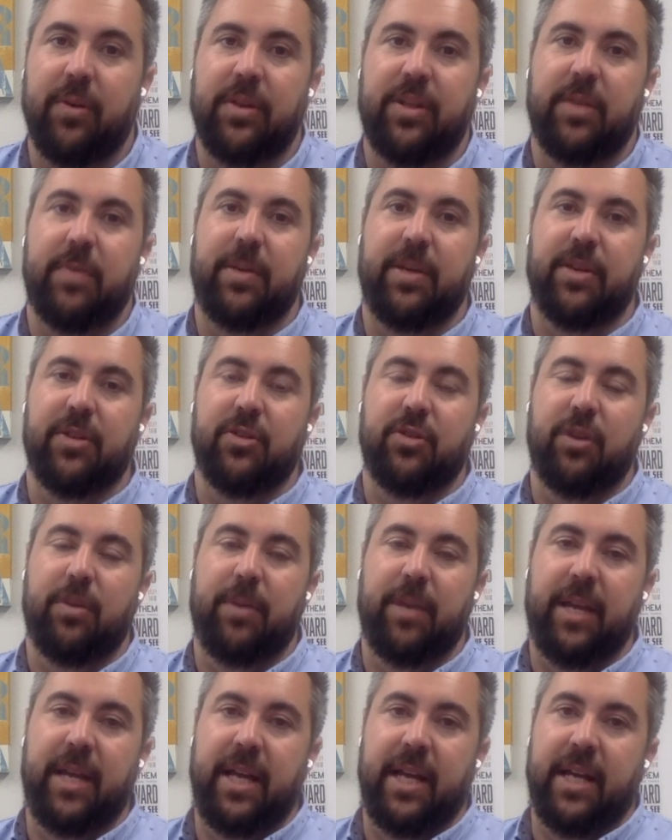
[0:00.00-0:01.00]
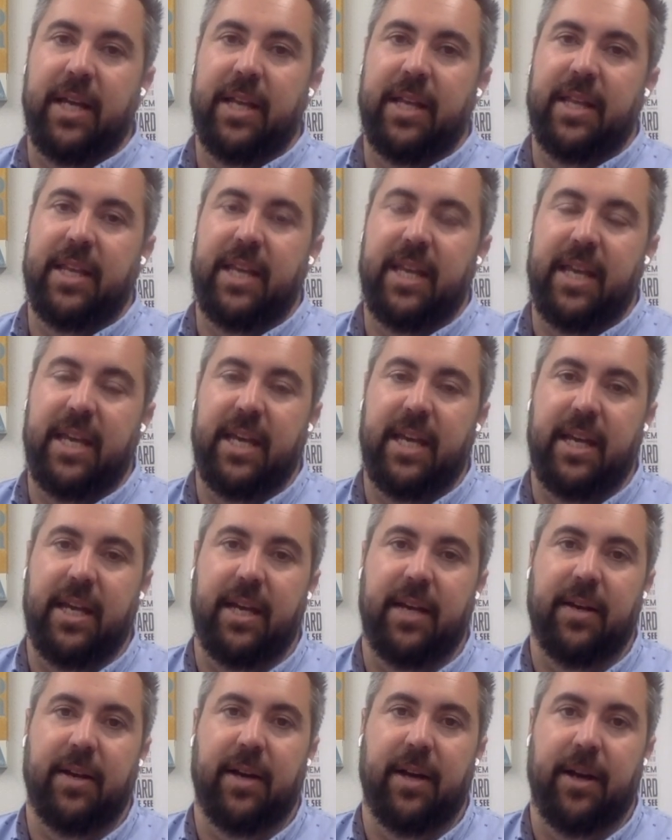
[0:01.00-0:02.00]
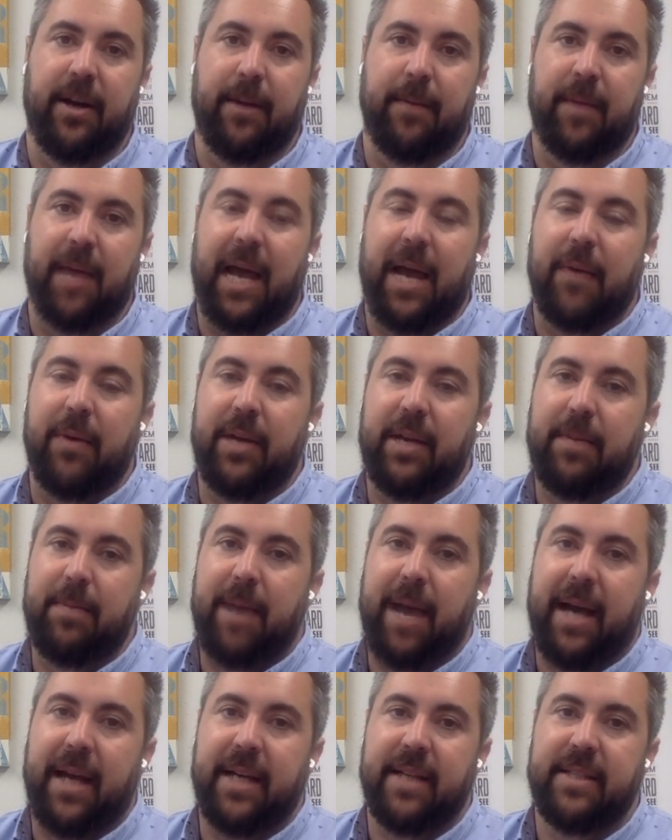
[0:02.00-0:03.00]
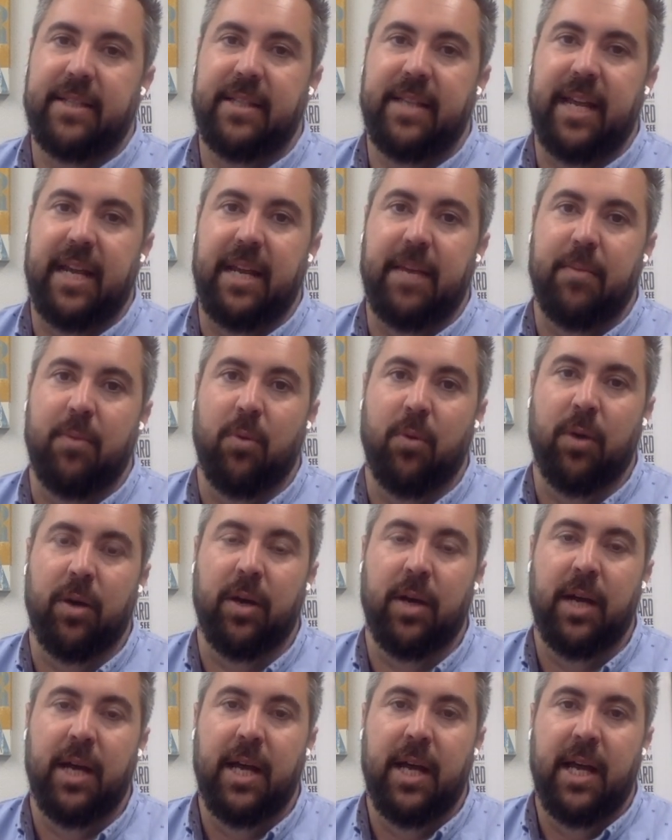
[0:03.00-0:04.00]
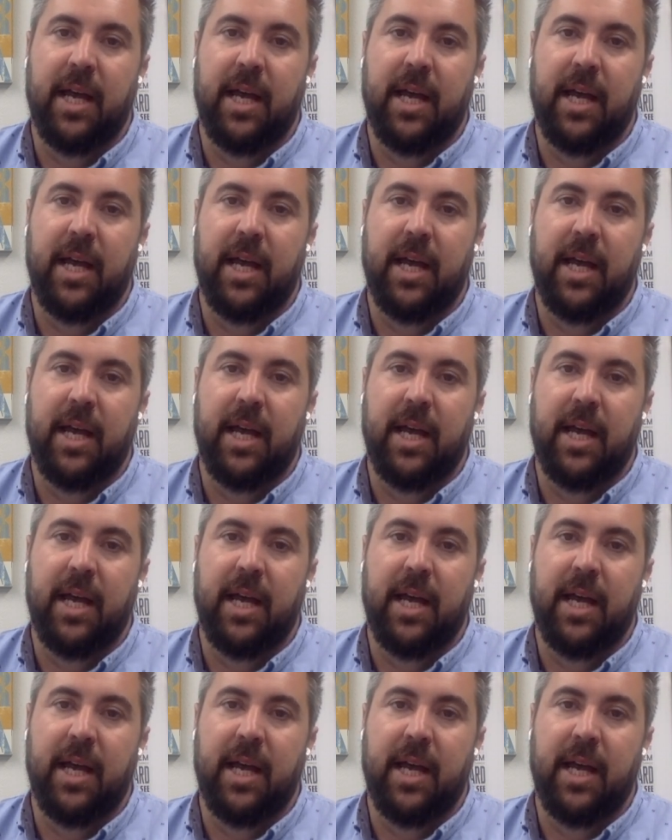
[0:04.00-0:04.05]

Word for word: going to be distributing the um, iReady packets anymore